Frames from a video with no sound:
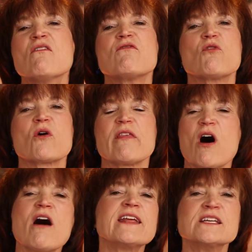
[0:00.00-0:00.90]
for
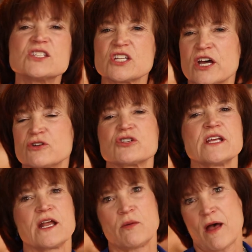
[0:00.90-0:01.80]
the audience to
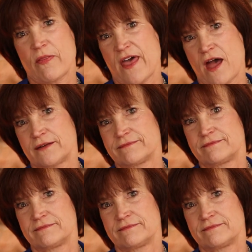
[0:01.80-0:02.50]
understand about that?